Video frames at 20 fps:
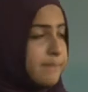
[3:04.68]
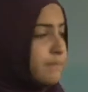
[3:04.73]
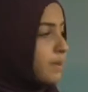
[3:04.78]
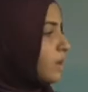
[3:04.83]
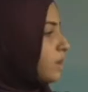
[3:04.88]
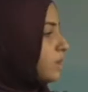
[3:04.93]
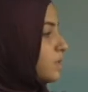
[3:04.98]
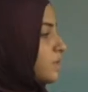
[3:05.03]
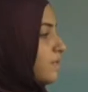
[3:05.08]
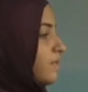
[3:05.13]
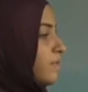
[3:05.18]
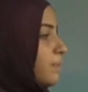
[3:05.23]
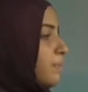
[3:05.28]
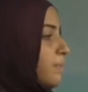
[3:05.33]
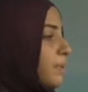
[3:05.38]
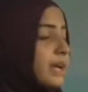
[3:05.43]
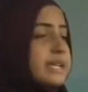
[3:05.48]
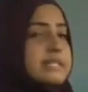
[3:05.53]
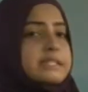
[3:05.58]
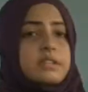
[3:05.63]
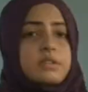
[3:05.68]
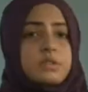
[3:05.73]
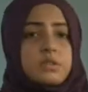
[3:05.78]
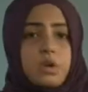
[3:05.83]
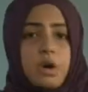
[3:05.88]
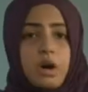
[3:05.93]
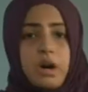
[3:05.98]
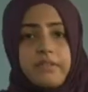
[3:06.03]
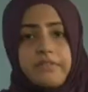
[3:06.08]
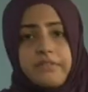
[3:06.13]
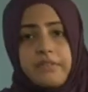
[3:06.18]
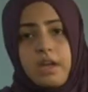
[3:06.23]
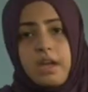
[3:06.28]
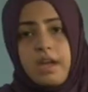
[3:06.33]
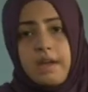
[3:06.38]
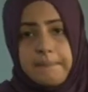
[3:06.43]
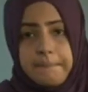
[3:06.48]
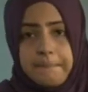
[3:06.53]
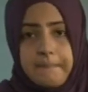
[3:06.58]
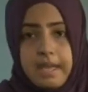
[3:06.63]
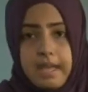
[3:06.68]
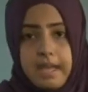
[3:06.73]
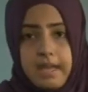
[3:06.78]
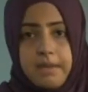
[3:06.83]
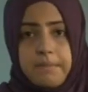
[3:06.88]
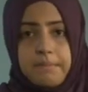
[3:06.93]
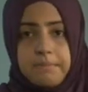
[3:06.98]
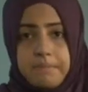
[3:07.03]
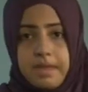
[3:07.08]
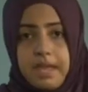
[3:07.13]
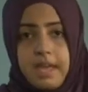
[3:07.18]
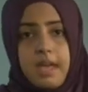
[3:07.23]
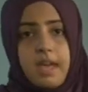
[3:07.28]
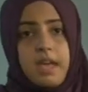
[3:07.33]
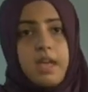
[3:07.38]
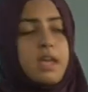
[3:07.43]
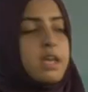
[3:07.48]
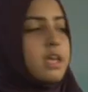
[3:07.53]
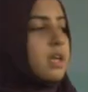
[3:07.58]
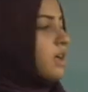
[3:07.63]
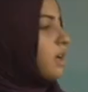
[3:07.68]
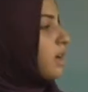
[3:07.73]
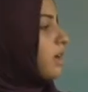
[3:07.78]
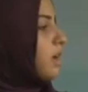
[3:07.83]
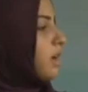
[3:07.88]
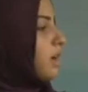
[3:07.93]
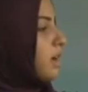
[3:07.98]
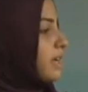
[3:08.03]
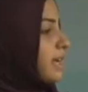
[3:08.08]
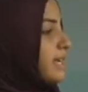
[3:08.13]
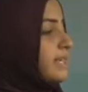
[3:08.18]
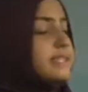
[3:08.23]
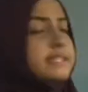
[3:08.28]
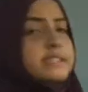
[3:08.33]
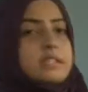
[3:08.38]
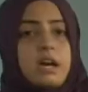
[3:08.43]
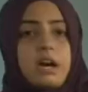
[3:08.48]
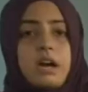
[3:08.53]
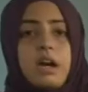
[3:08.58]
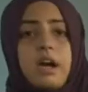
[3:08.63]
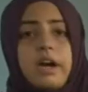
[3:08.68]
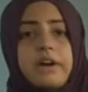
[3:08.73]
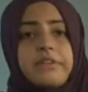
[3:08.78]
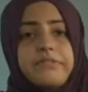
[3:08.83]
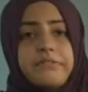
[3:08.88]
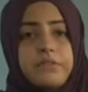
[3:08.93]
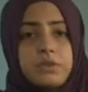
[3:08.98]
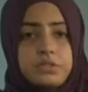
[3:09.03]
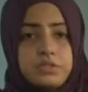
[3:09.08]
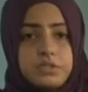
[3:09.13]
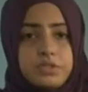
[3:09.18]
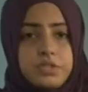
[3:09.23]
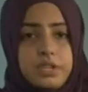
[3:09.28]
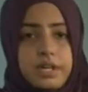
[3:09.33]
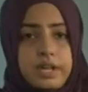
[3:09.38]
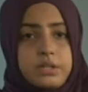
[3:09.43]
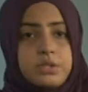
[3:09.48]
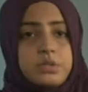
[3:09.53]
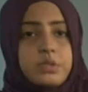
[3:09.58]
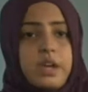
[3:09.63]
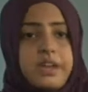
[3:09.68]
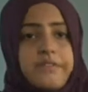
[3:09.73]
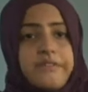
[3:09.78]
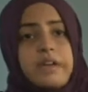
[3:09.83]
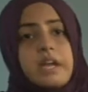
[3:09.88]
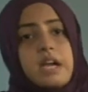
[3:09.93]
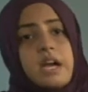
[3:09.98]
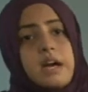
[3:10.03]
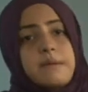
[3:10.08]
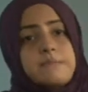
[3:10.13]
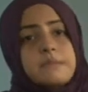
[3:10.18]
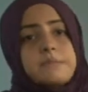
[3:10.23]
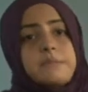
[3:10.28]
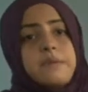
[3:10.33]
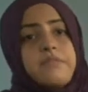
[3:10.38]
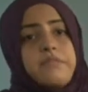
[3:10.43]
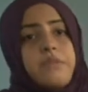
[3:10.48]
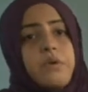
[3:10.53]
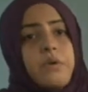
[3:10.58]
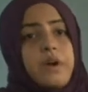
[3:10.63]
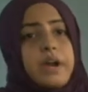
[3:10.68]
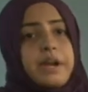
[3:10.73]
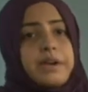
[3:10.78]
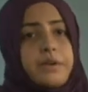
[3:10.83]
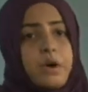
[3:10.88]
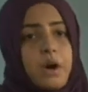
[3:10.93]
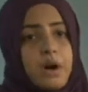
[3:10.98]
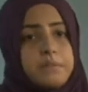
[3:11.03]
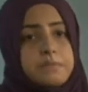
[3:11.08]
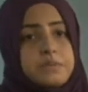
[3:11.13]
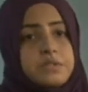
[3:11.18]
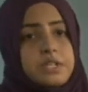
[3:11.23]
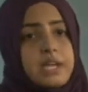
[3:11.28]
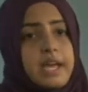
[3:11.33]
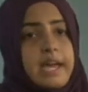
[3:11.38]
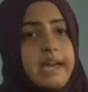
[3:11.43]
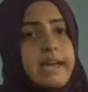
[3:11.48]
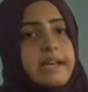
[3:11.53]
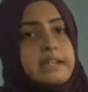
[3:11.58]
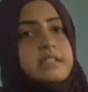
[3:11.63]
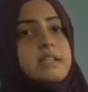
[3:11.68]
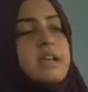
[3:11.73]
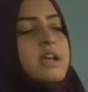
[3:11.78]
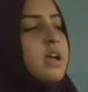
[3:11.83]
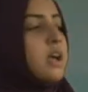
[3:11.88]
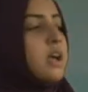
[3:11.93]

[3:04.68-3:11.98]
Because of the presence of be. Be is a harful jar. So if it comes before an object,